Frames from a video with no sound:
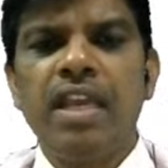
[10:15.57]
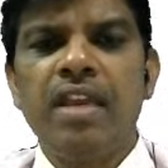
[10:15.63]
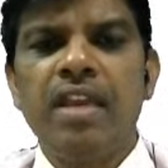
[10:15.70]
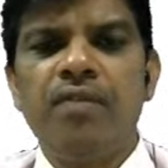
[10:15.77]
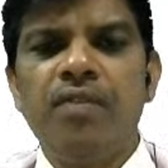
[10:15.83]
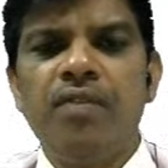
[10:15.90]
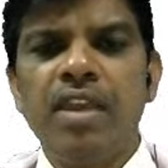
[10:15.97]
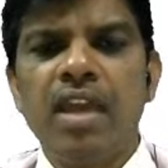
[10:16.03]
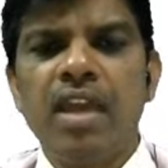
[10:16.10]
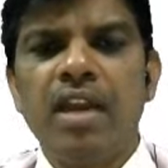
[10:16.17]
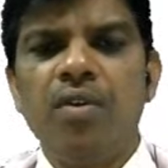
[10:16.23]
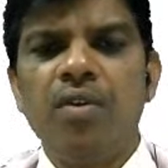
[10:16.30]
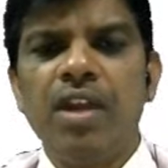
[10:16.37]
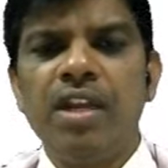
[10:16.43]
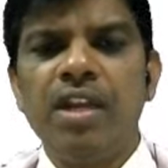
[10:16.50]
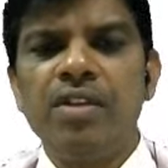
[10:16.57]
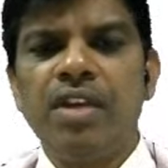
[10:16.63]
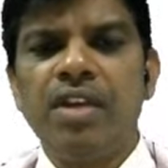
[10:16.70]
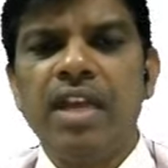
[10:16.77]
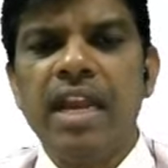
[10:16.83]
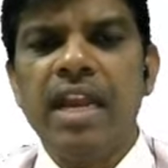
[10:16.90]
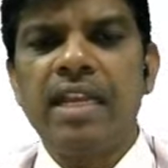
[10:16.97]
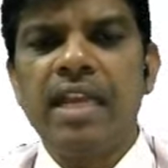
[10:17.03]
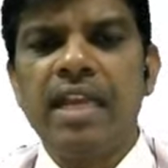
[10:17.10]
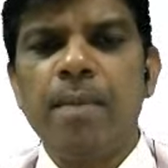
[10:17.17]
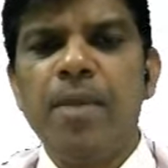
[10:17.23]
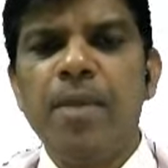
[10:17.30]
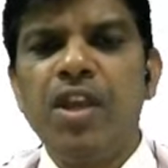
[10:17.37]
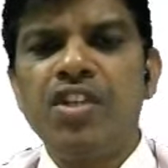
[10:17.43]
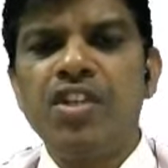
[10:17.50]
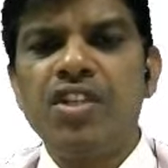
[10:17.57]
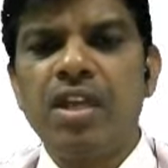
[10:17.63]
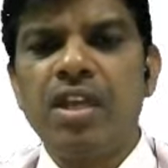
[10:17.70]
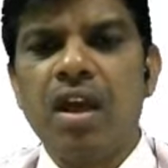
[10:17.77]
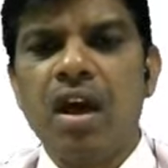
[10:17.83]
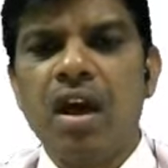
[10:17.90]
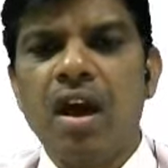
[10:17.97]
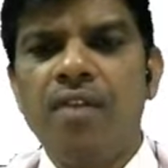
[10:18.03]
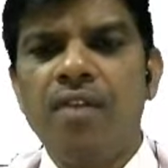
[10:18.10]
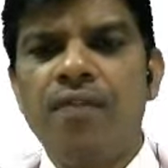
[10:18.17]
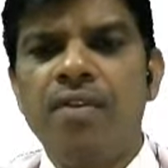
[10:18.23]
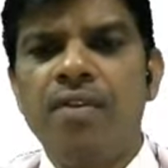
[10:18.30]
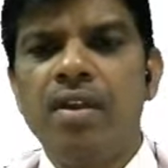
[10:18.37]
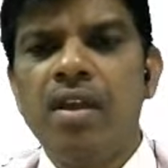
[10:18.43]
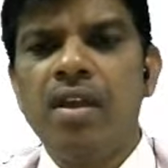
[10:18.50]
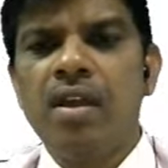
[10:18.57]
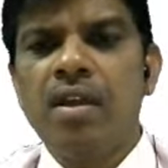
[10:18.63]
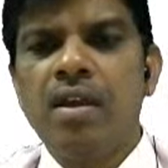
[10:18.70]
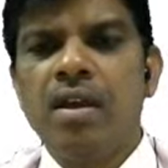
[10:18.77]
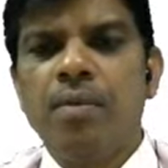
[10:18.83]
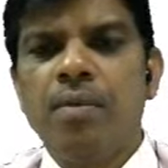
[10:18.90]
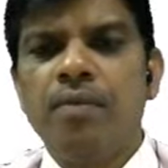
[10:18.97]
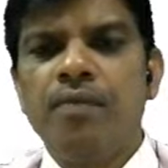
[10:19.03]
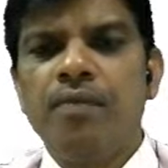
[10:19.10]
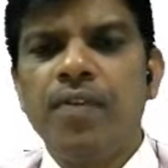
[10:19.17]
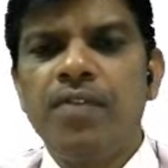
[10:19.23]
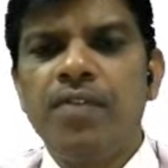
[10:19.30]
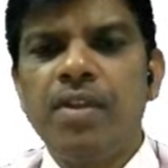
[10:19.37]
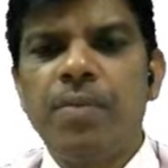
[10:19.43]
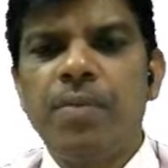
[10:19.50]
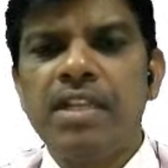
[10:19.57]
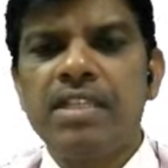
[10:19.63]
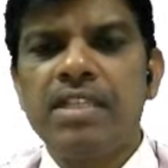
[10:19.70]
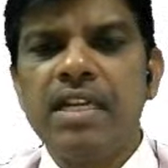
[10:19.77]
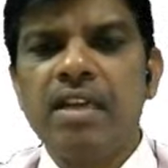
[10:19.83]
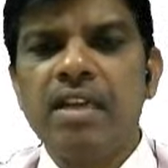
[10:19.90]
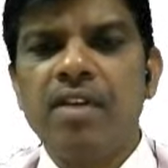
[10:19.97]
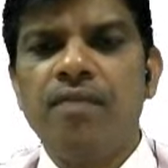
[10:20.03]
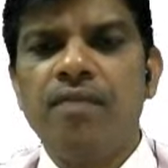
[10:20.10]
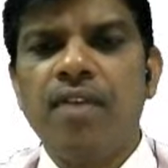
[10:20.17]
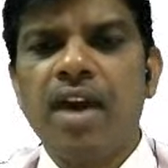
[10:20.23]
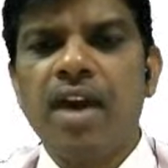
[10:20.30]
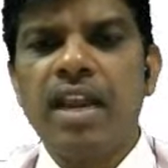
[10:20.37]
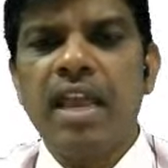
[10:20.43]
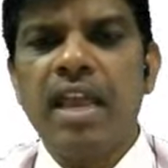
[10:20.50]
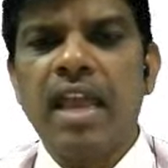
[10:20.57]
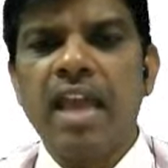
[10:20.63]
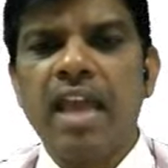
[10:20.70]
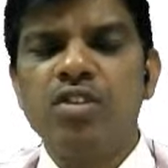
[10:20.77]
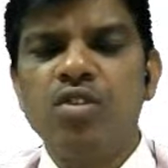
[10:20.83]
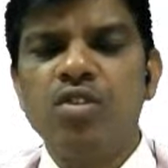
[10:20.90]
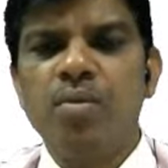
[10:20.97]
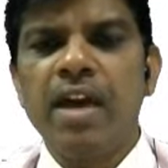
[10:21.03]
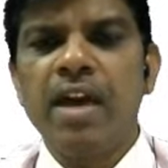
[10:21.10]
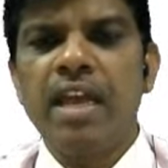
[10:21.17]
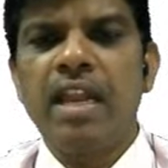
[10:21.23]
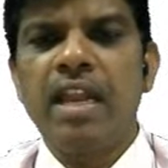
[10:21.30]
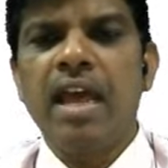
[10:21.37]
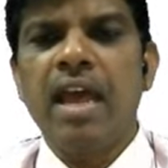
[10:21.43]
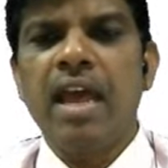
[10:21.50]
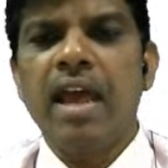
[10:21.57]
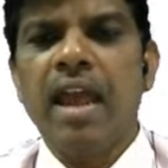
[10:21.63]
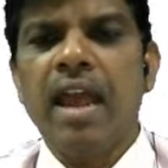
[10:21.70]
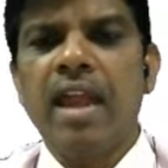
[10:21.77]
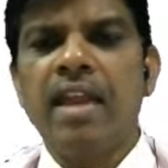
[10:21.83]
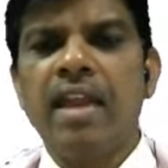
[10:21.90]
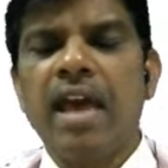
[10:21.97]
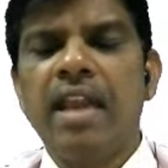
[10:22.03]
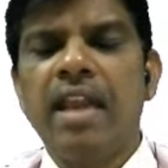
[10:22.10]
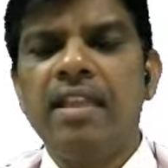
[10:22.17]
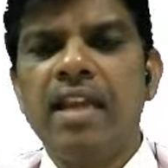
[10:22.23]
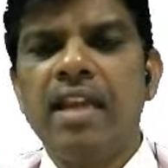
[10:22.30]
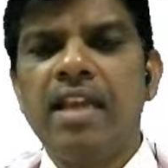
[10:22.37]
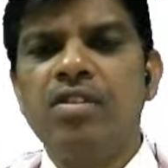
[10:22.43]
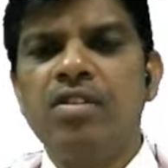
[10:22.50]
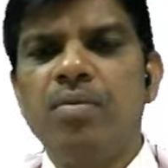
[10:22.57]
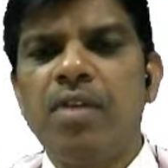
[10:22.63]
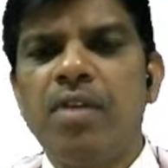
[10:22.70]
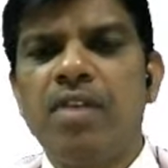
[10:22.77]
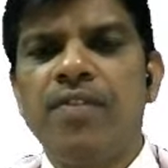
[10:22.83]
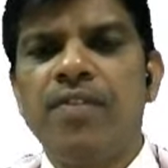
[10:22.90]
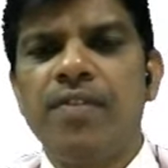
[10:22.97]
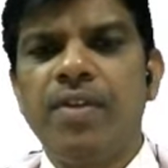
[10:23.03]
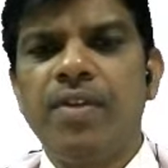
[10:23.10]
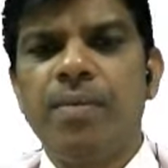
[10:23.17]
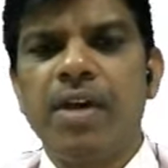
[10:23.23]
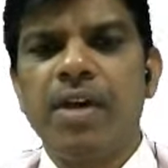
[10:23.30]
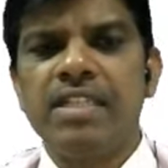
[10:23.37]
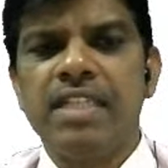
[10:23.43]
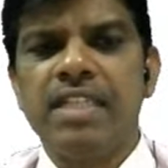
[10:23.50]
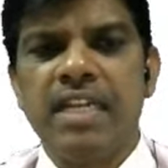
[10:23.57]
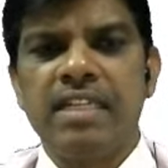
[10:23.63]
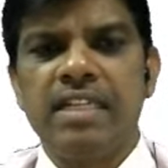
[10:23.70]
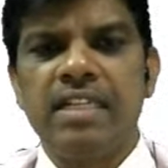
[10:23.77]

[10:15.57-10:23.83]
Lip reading: we are going to get a mixture of 50% of one isomer and another isomer of 50%.